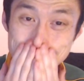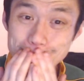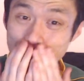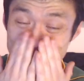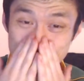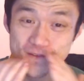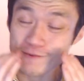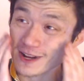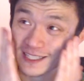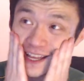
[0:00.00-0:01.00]
And a few
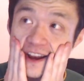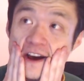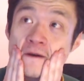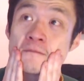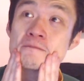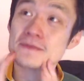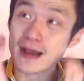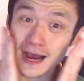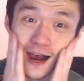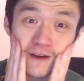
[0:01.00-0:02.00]
minutes later,
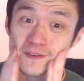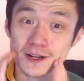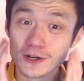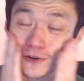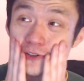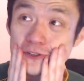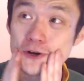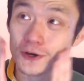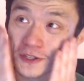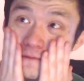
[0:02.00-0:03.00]
Willie le Roux scores.